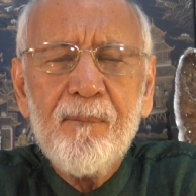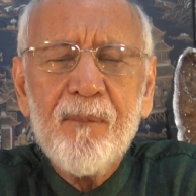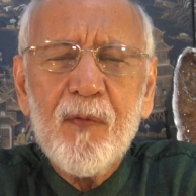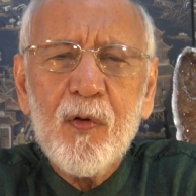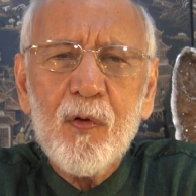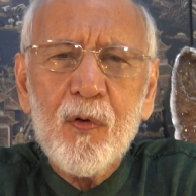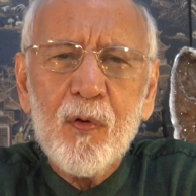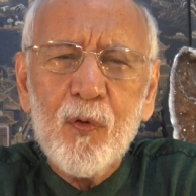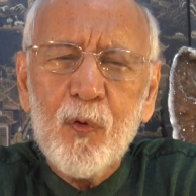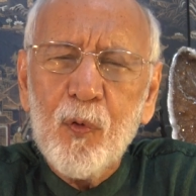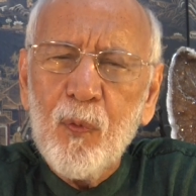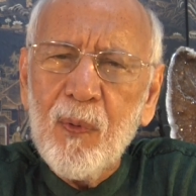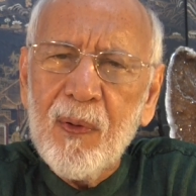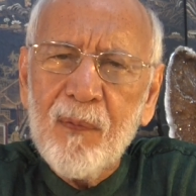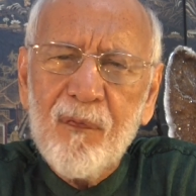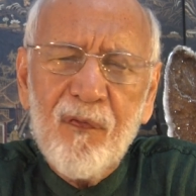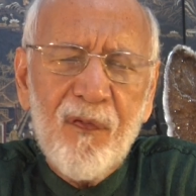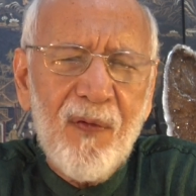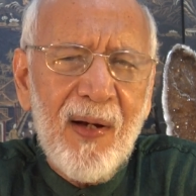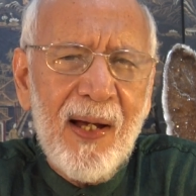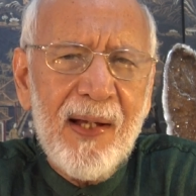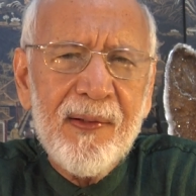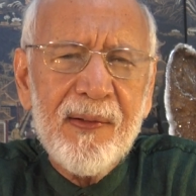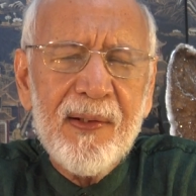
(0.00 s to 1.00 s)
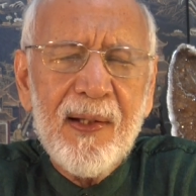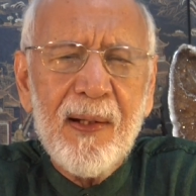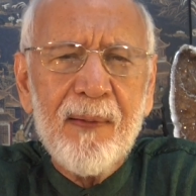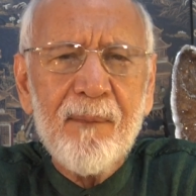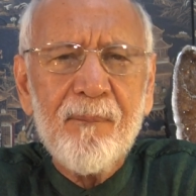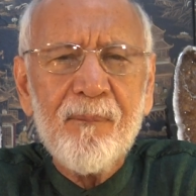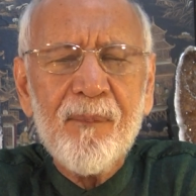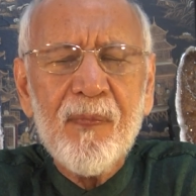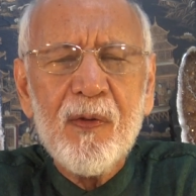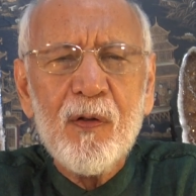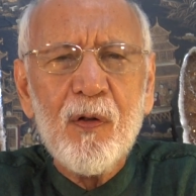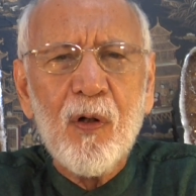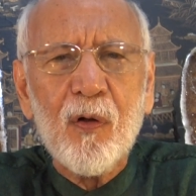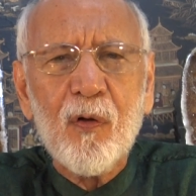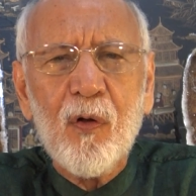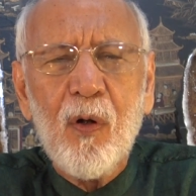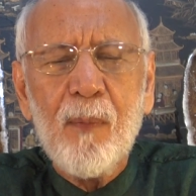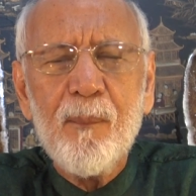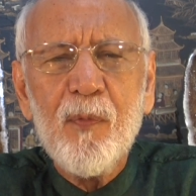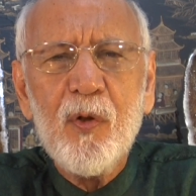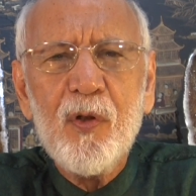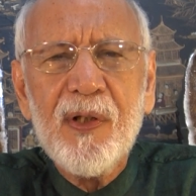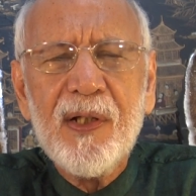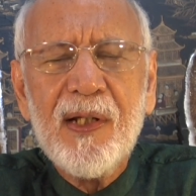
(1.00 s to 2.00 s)
You will find that your
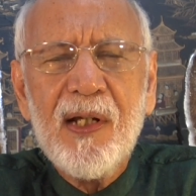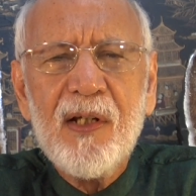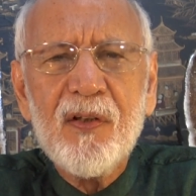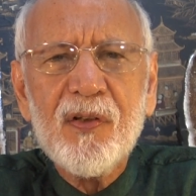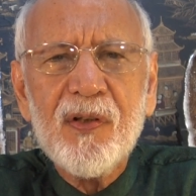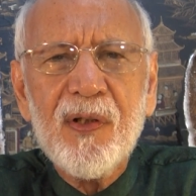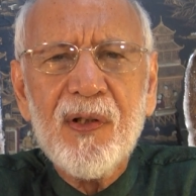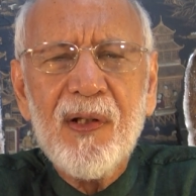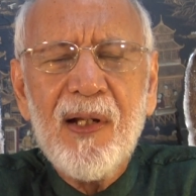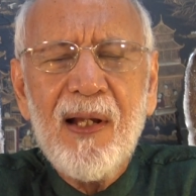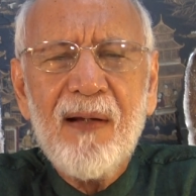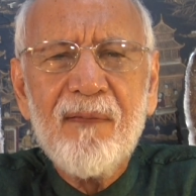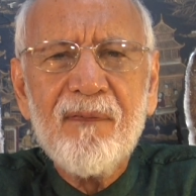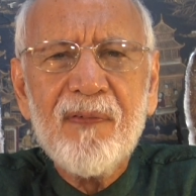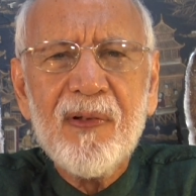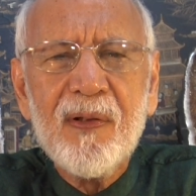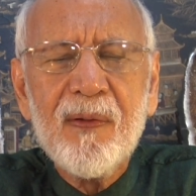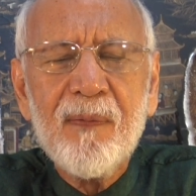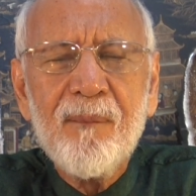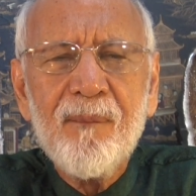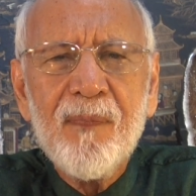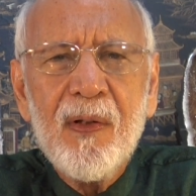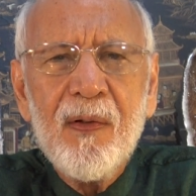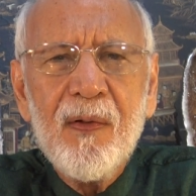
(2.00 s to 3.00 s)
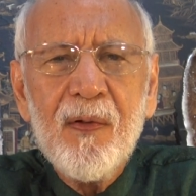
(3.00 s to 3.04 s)
communication level,